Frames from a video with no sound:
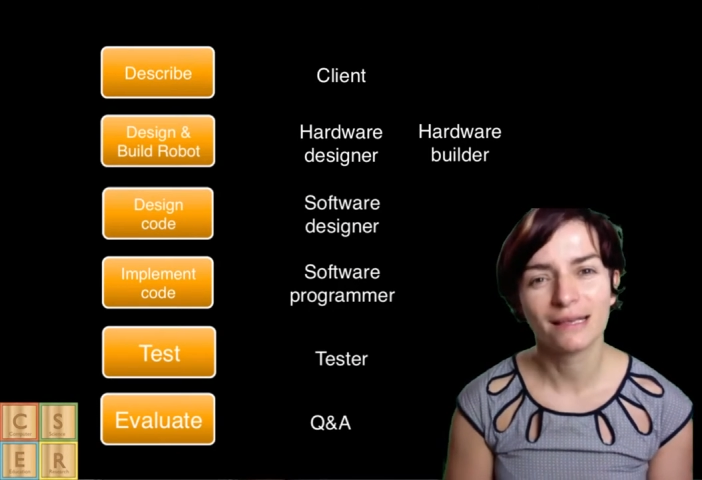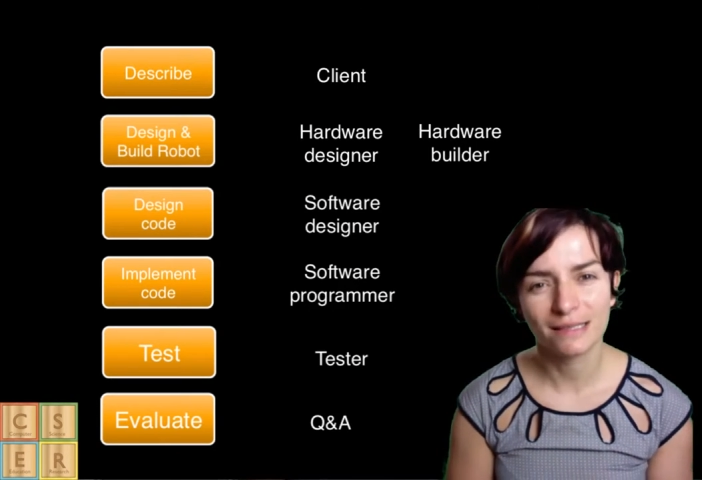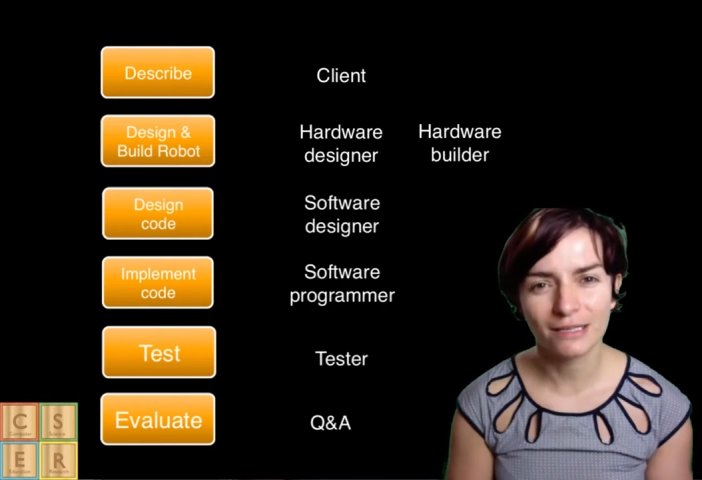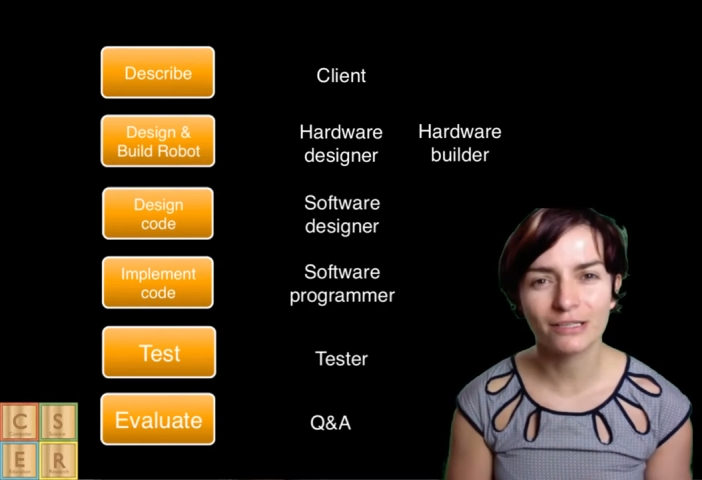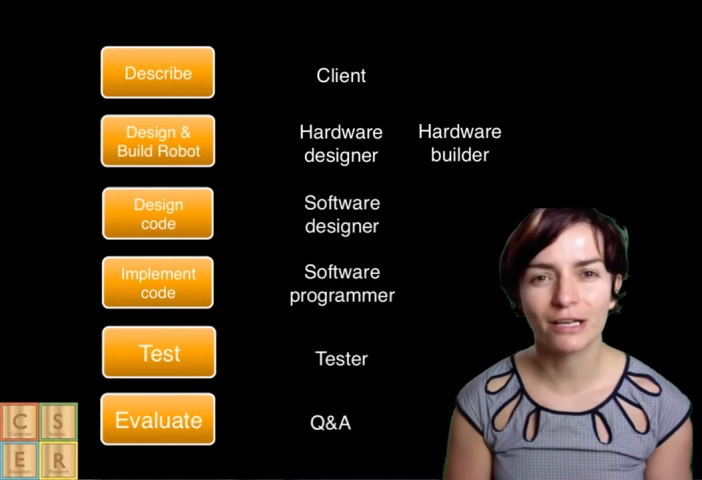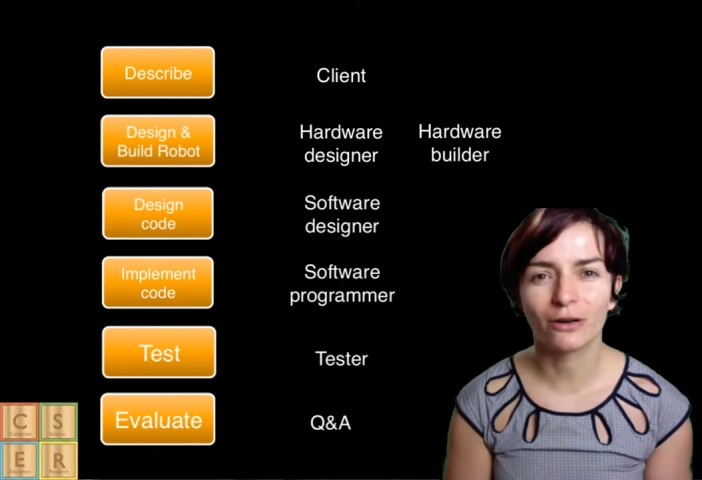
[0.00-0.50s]

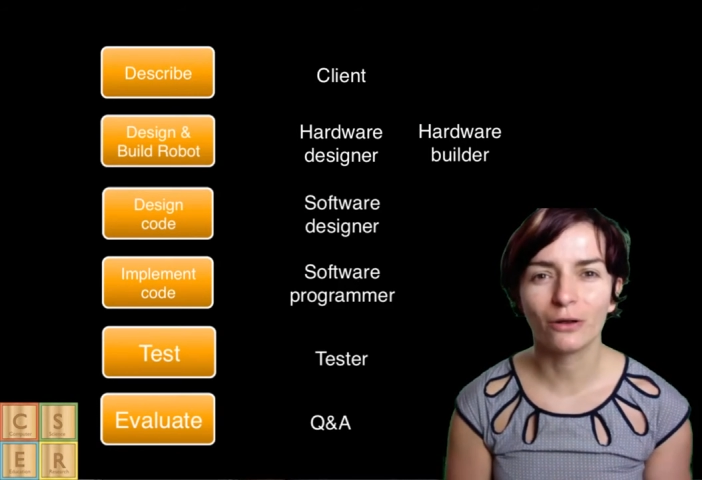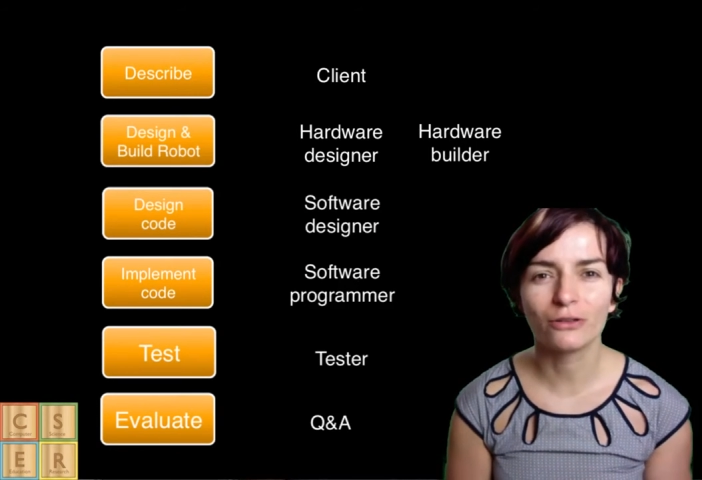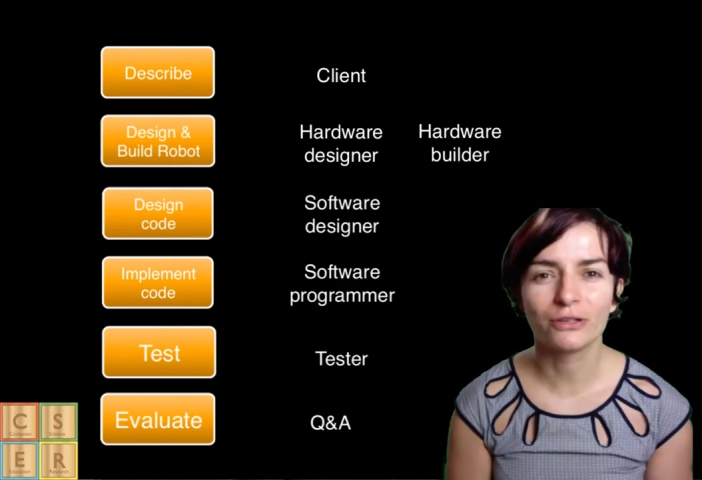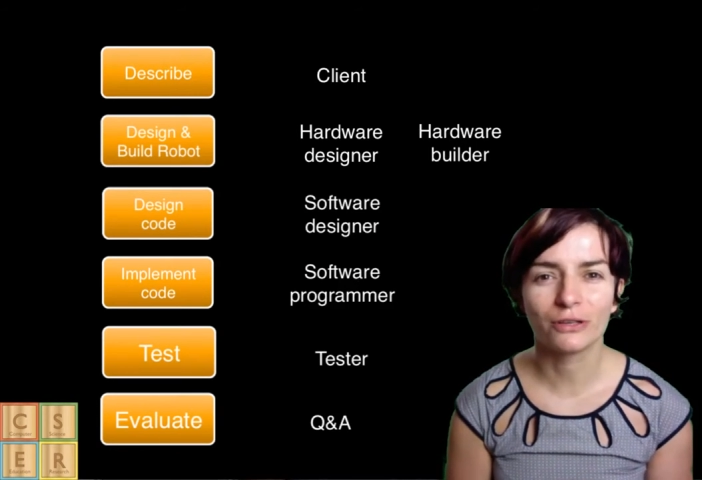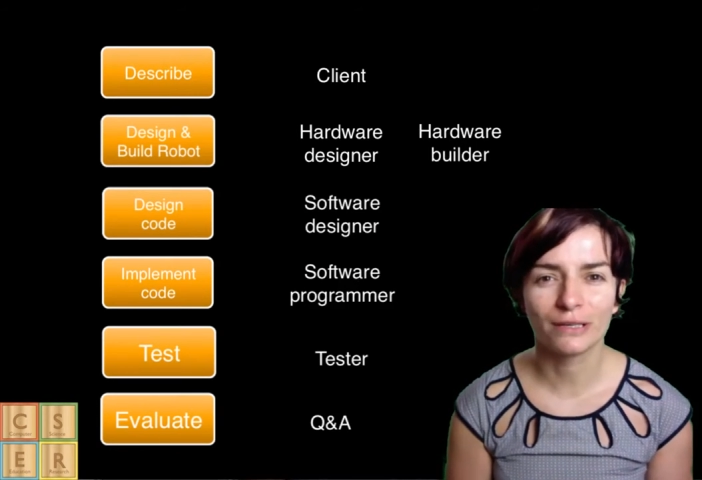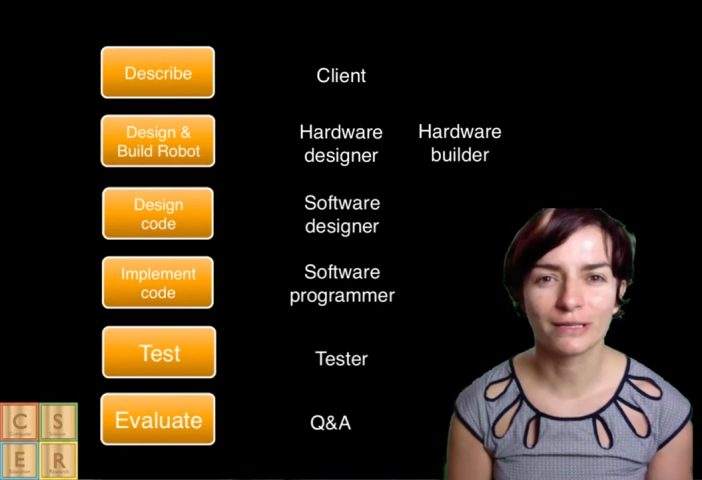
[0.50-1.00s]
such that all
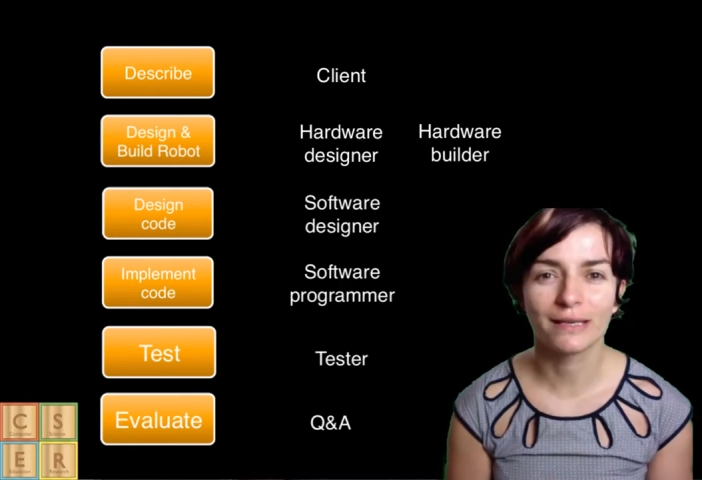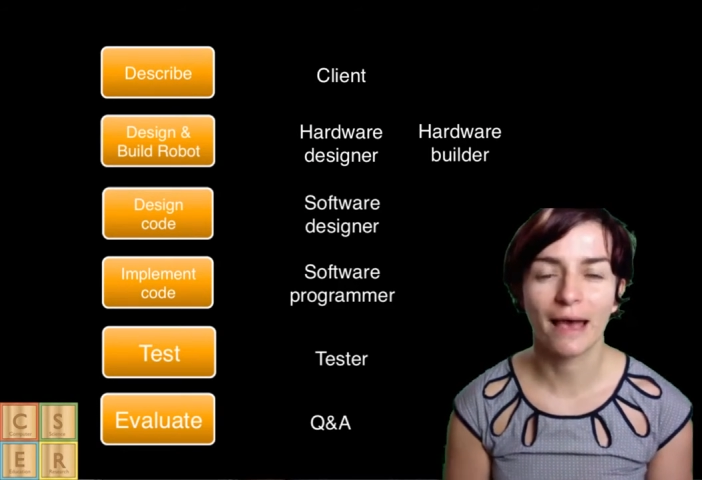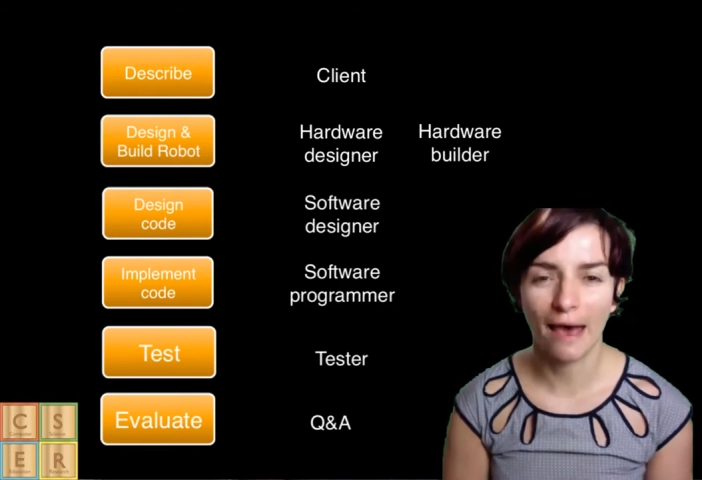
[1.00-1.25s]
students